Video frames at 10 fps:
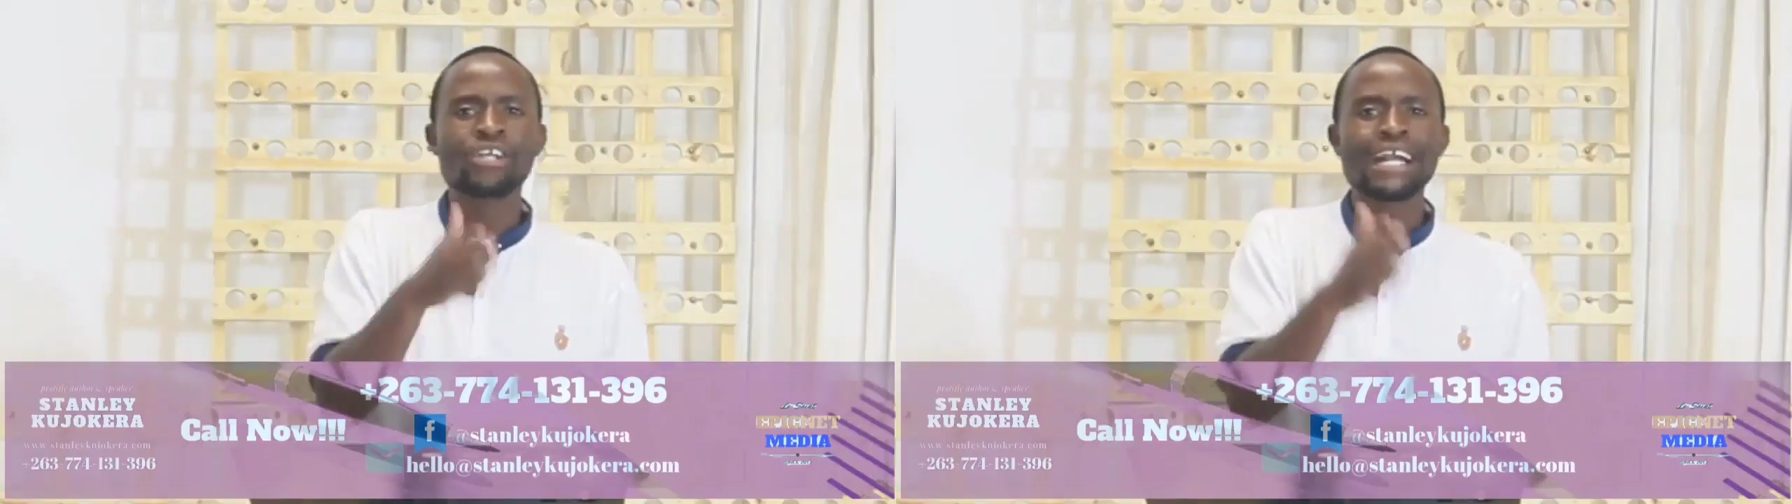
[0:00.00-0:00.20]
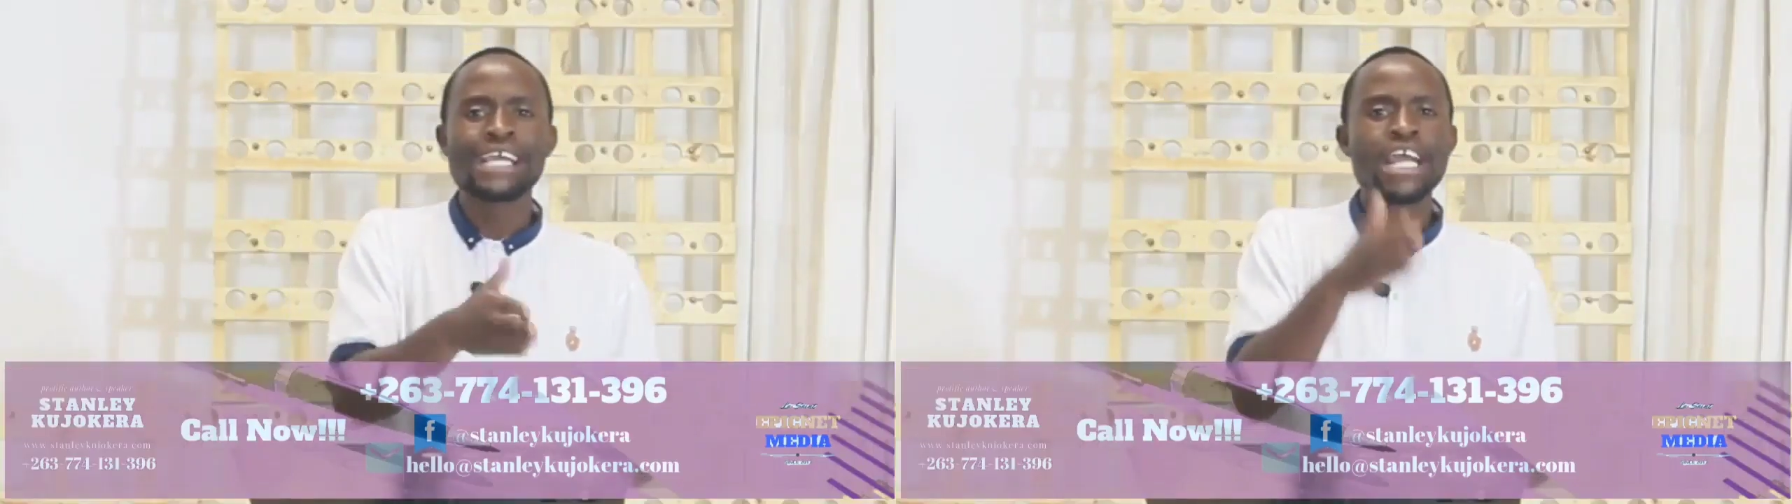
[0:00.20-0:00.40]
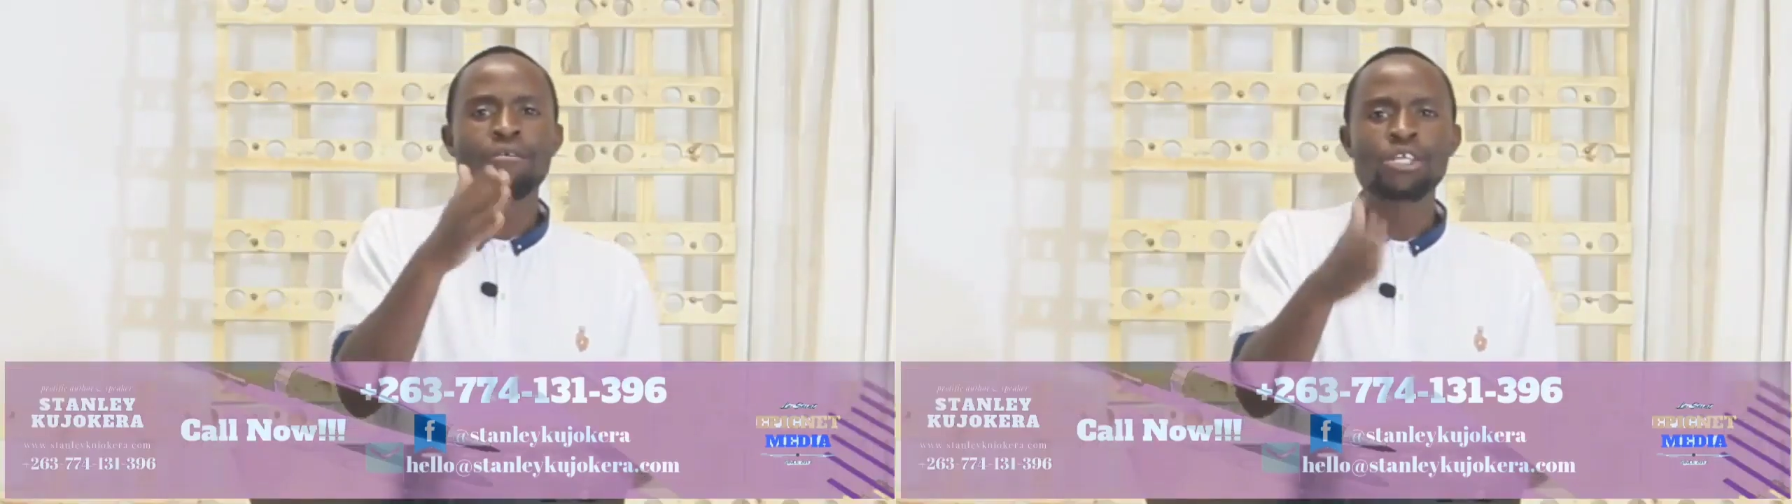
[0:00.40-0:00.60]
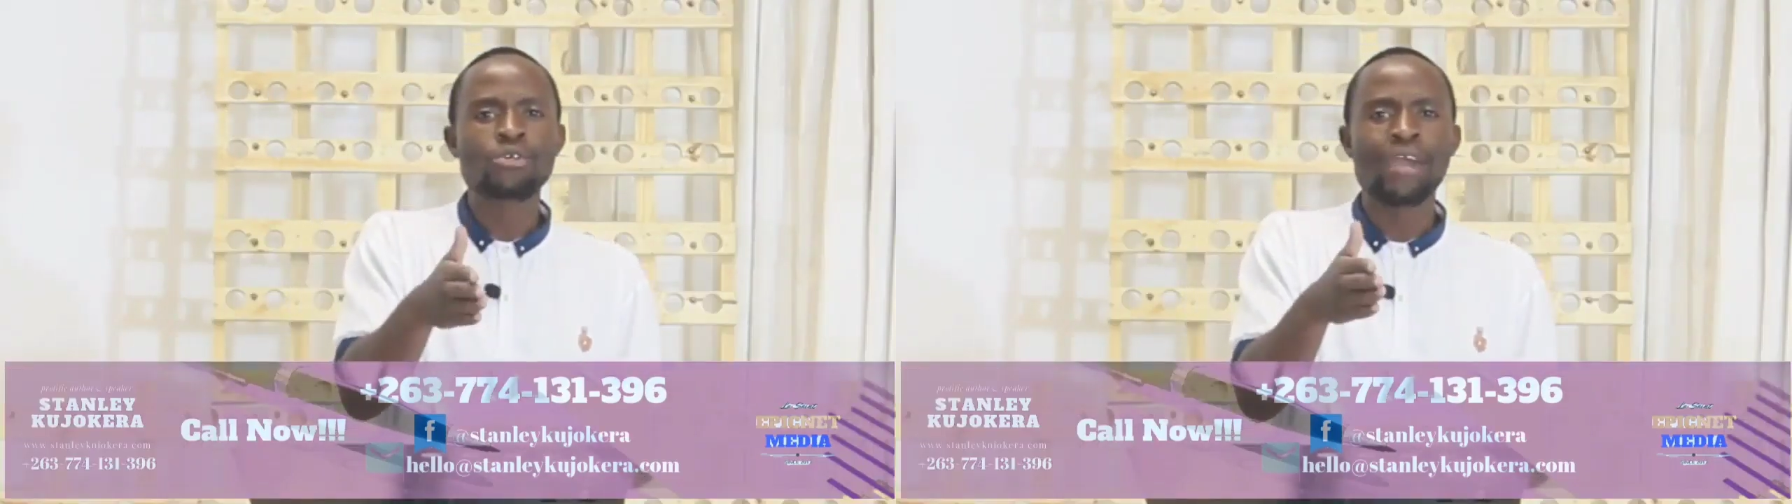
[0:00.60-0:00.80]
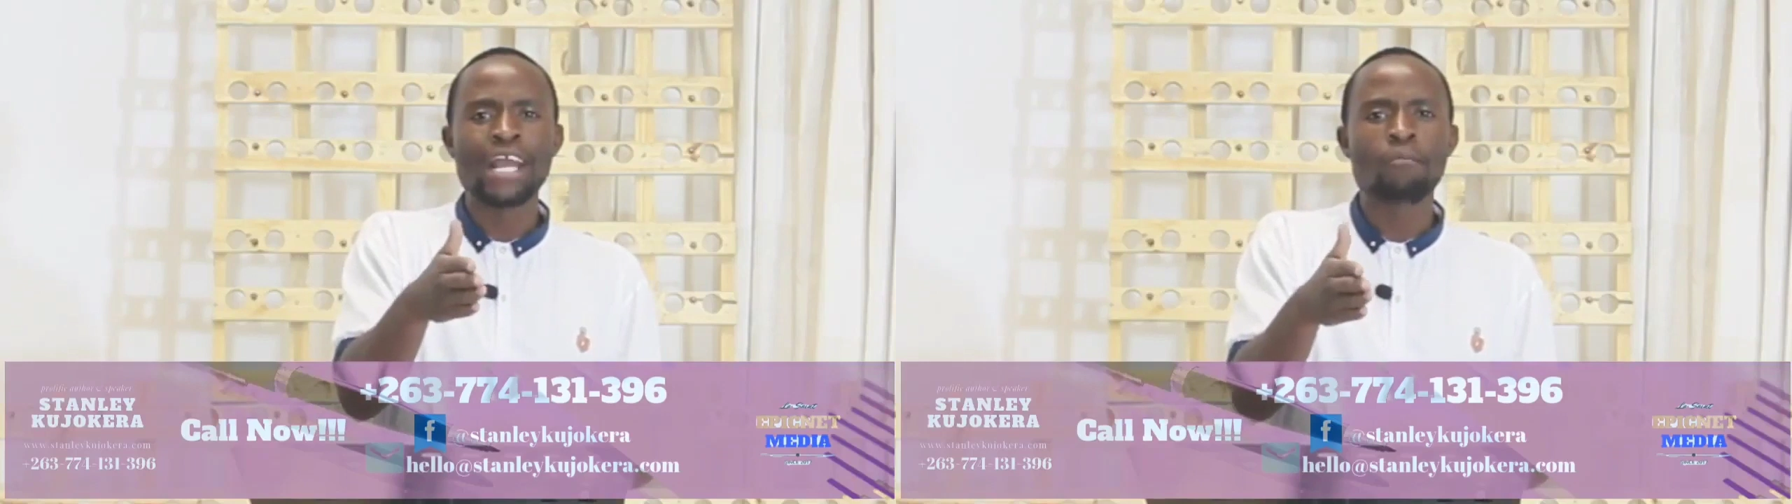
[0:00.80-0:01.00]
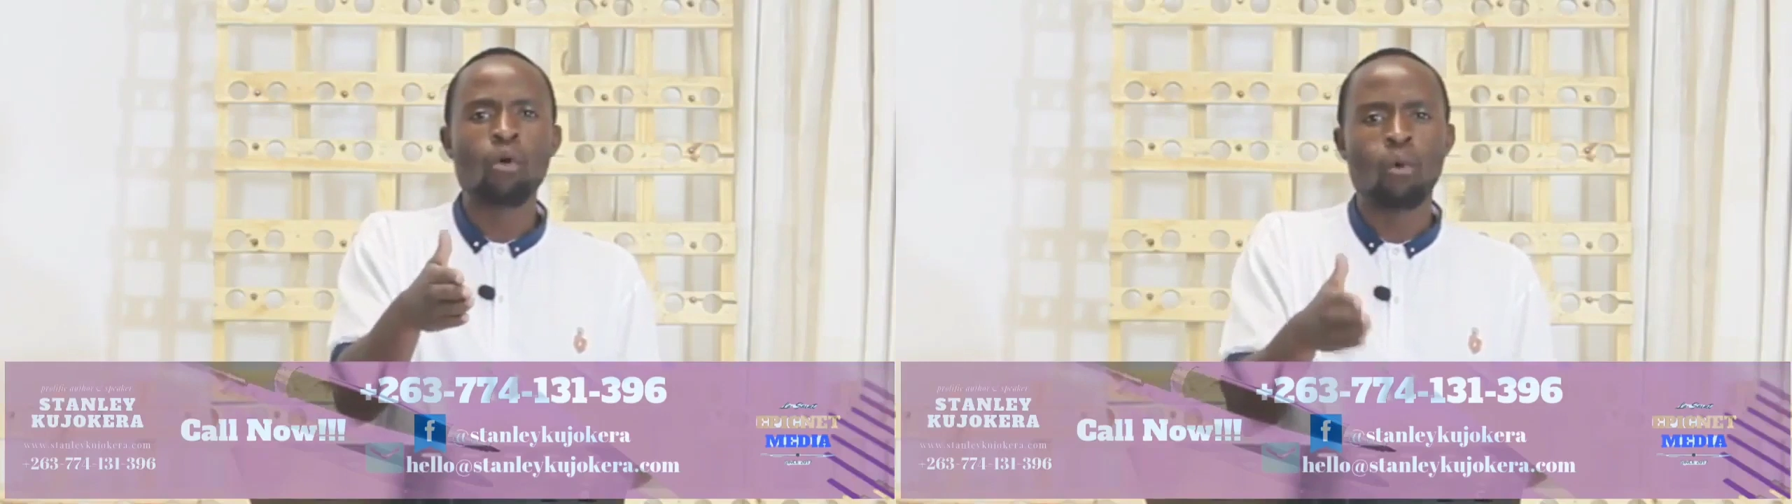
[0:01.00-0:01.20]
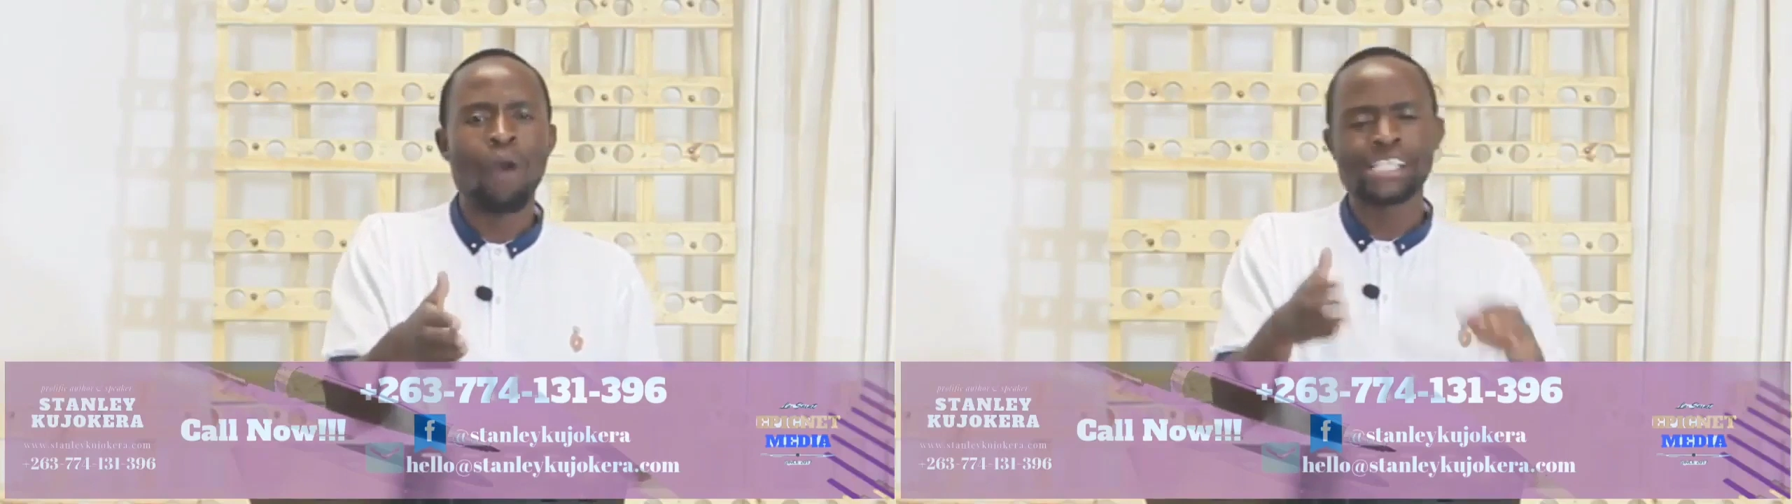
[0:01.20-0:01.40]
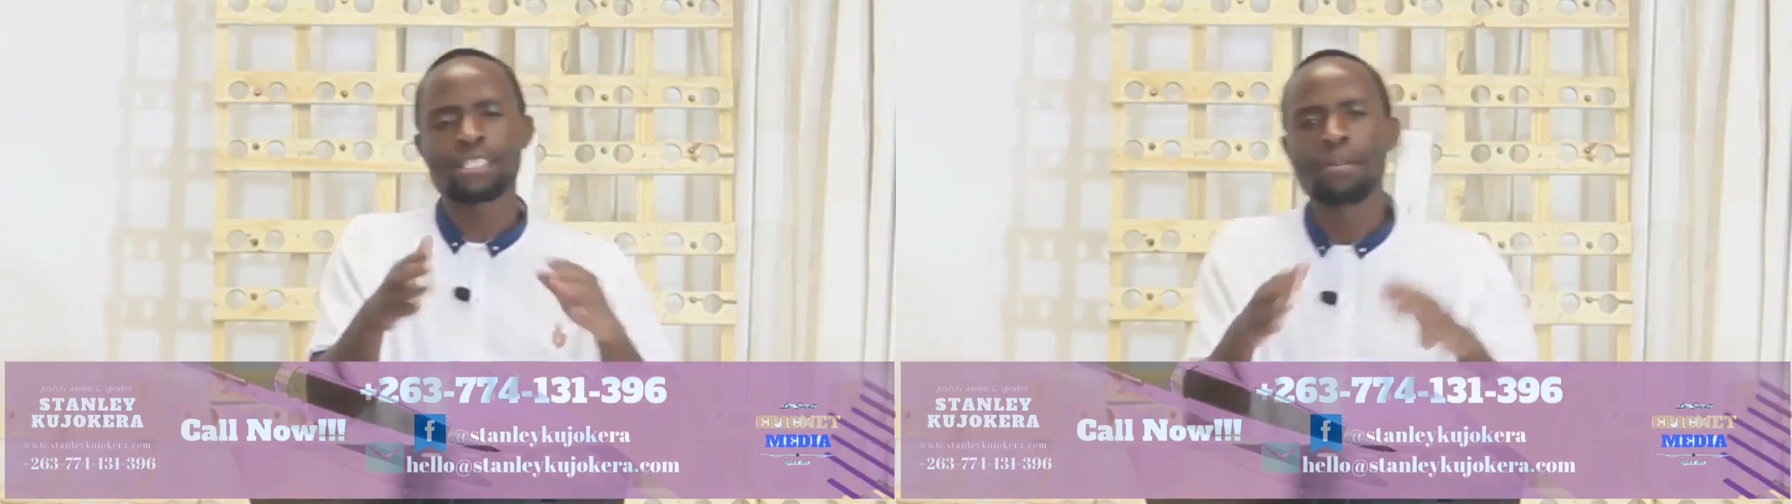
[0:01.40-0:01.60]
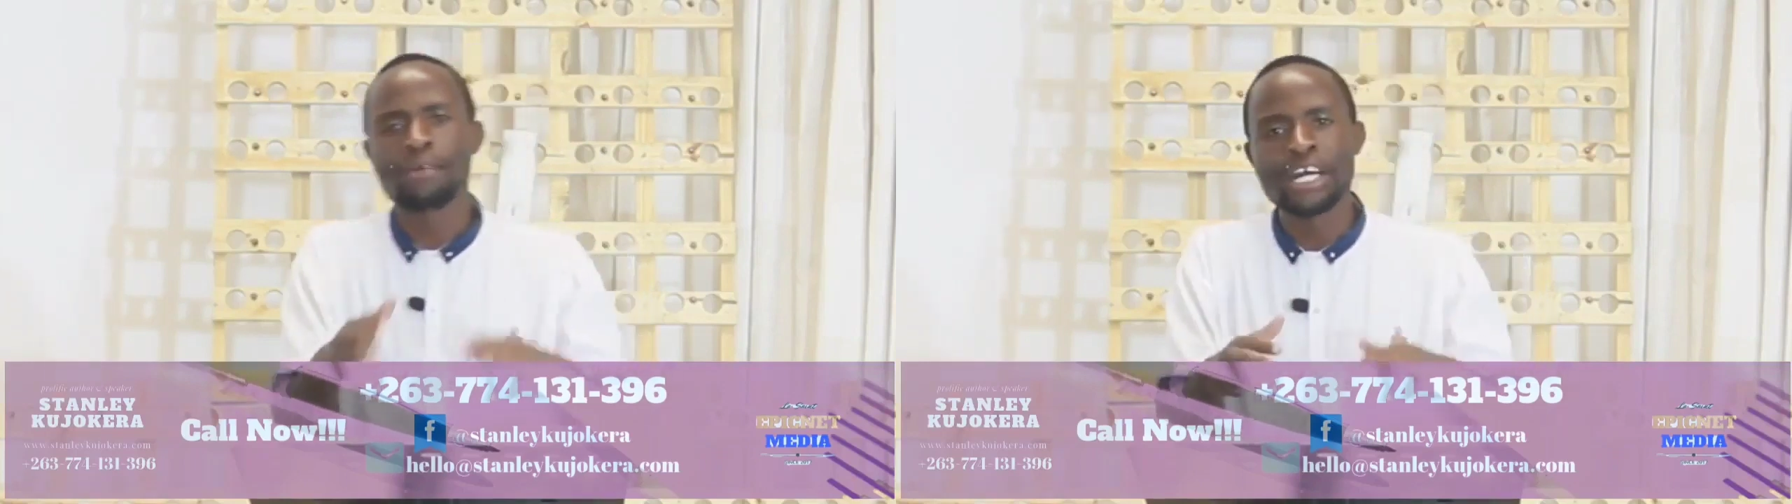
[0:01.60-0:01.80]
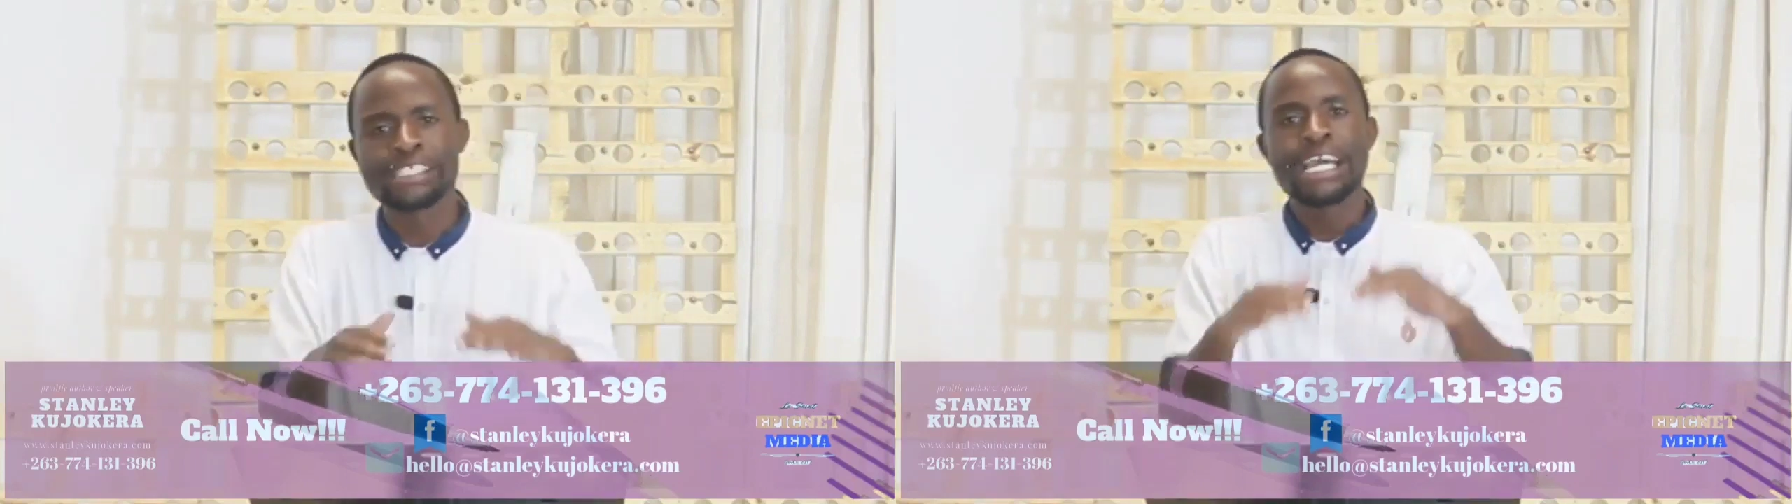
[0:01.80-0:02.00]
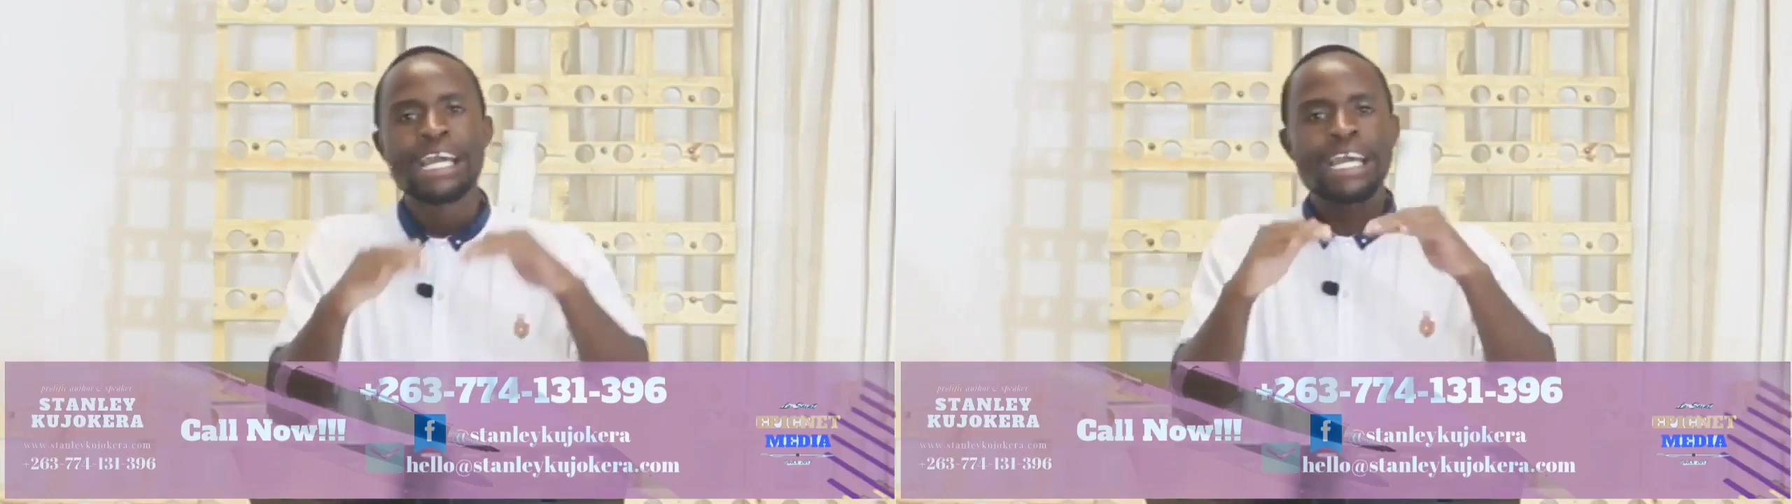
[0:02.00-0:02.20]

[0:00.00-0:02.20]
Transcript: is not hearing you anymore. Why? Simply